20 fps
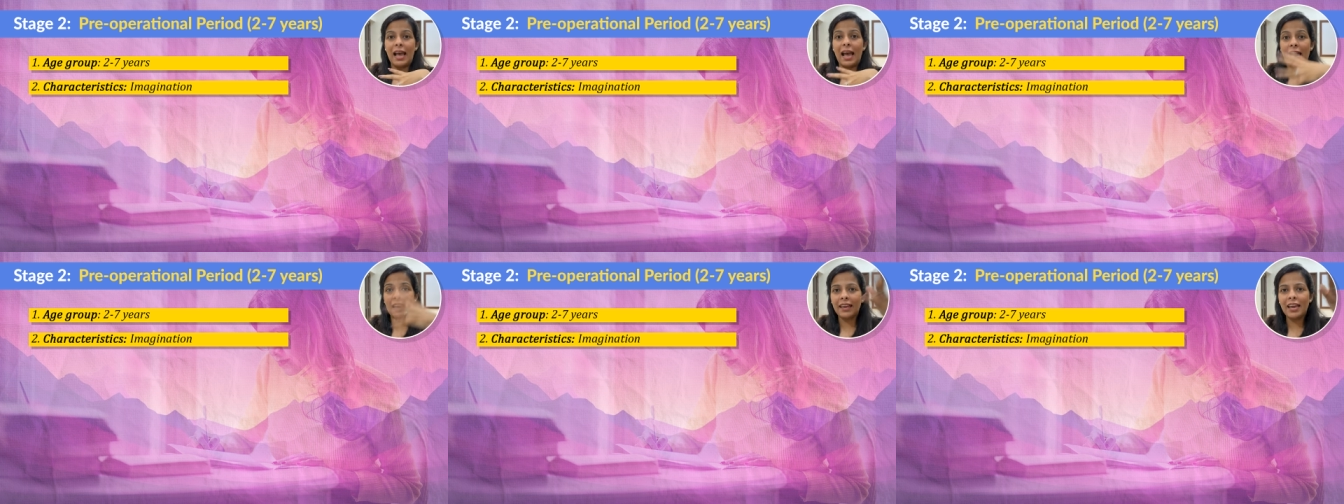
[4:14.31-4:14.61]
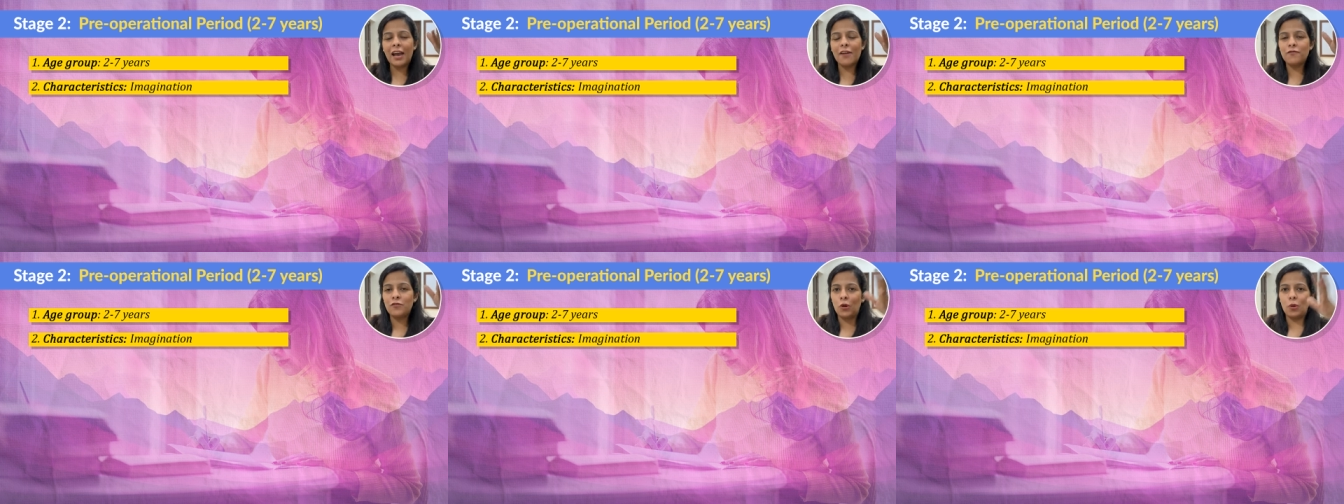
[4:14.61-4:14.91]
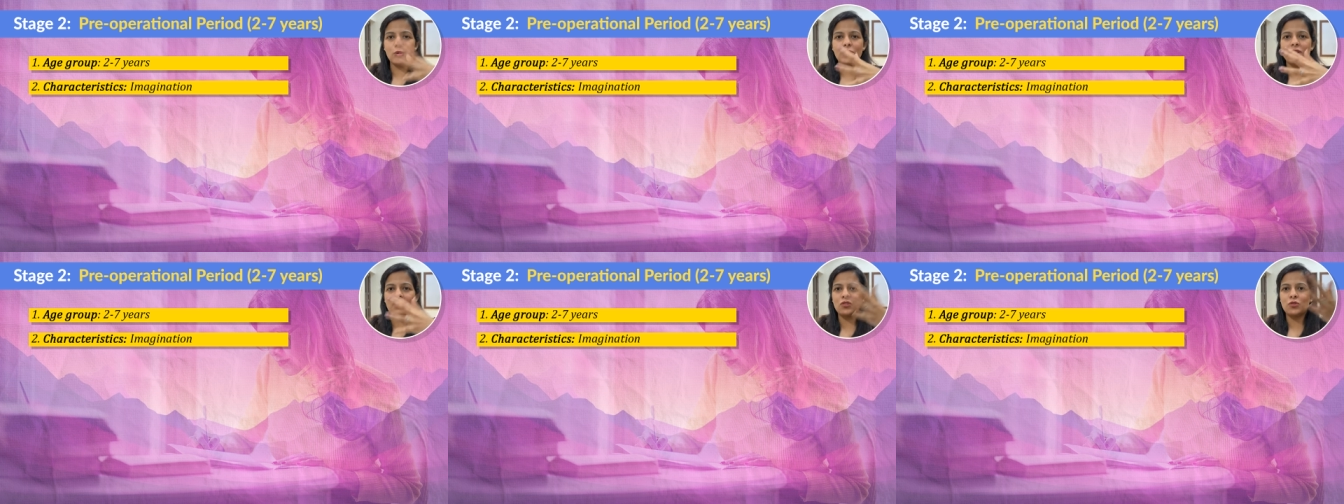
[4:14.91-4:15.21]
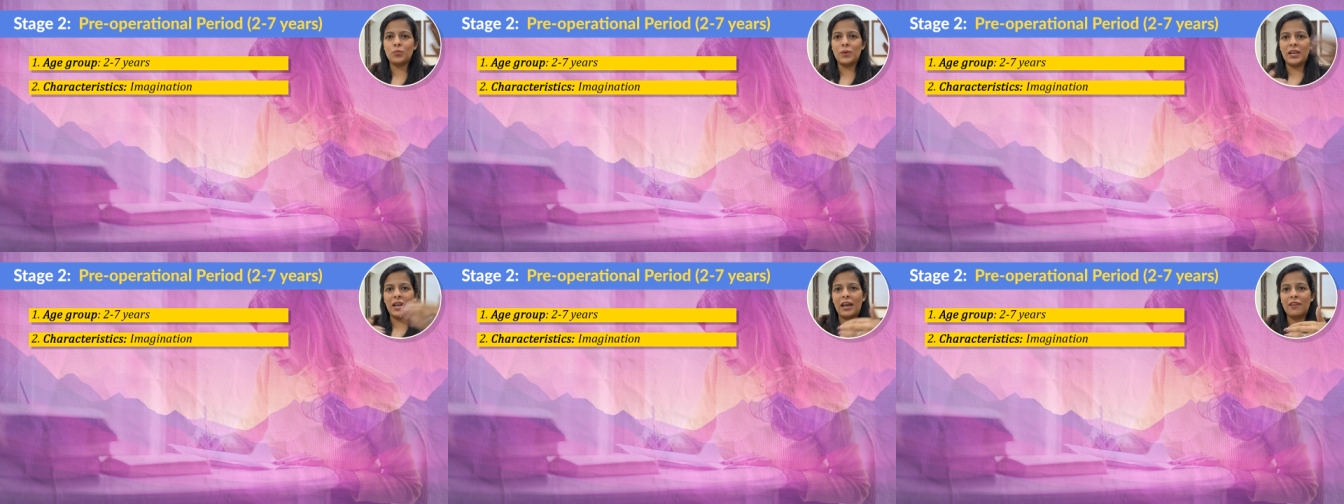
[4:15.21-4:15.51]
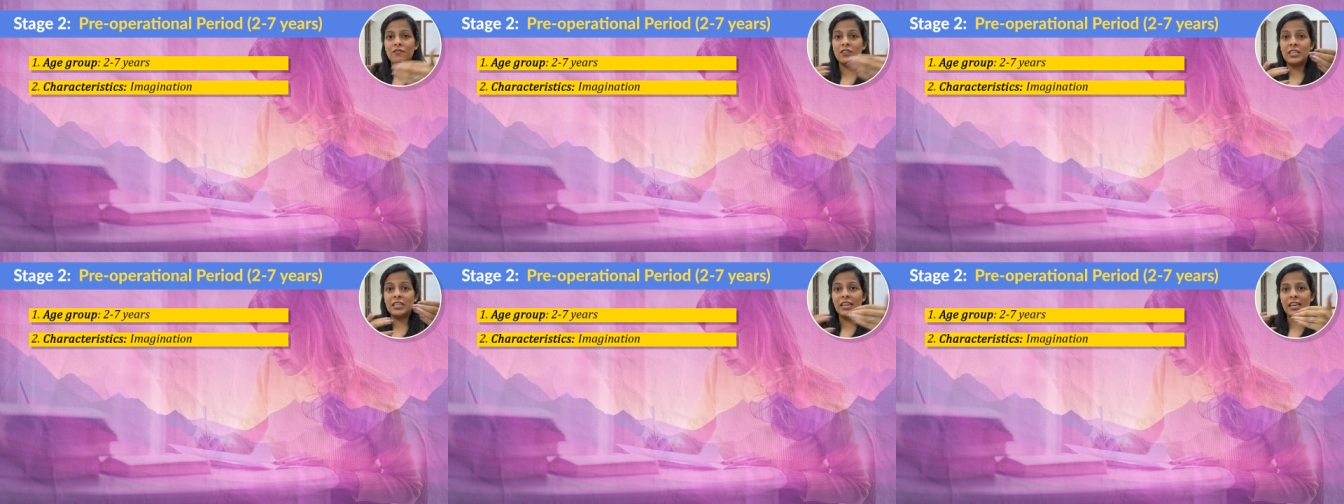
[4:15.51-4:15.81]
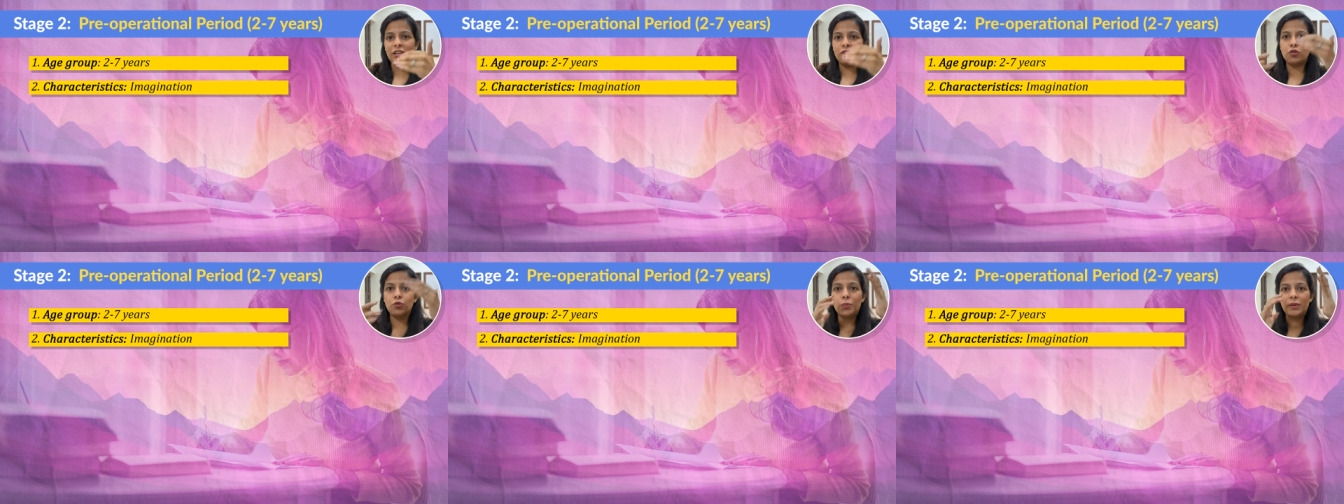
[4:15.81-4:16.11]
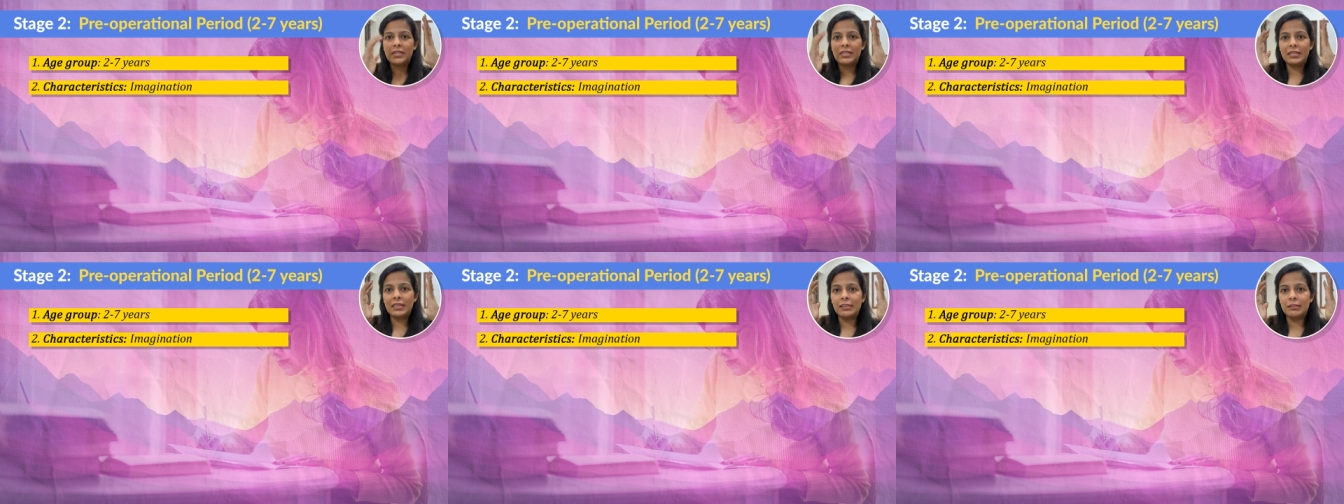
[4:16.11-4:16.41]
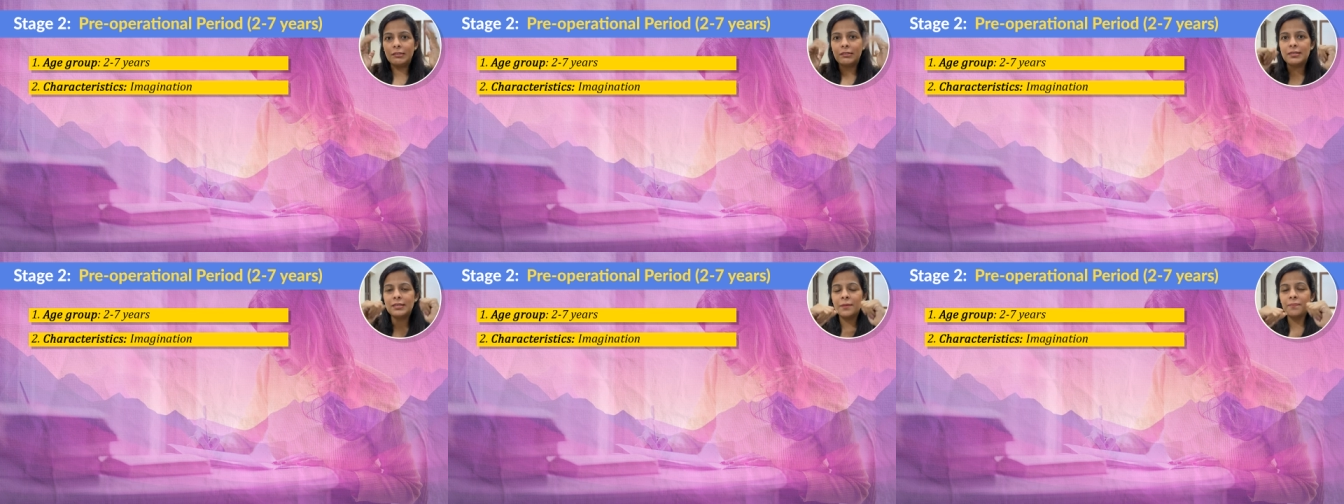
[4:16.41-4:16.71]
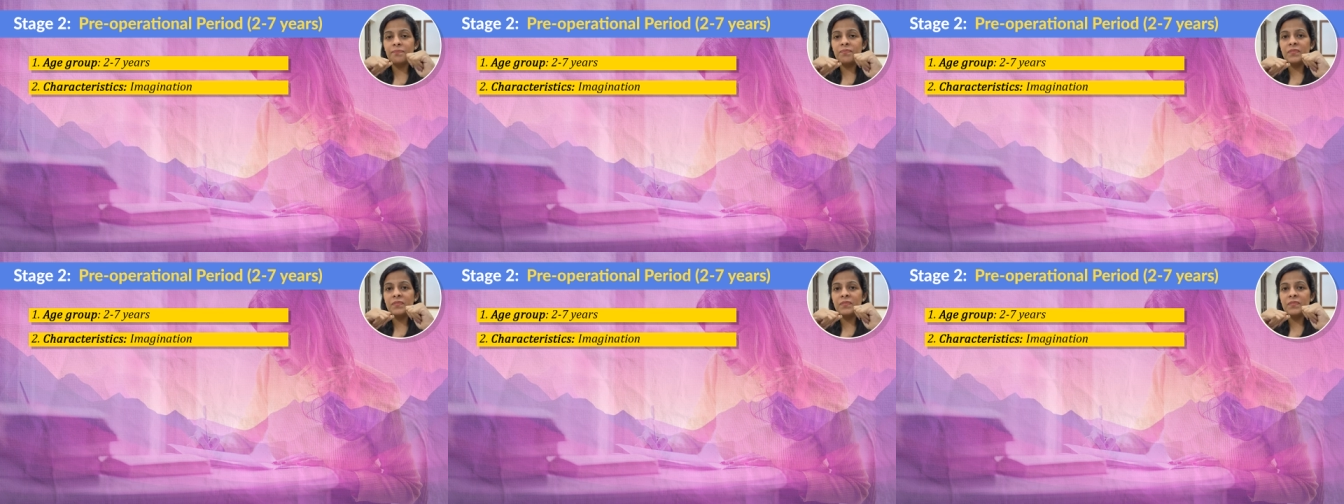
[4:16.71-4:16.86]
I have noticed when I've engaged with kids.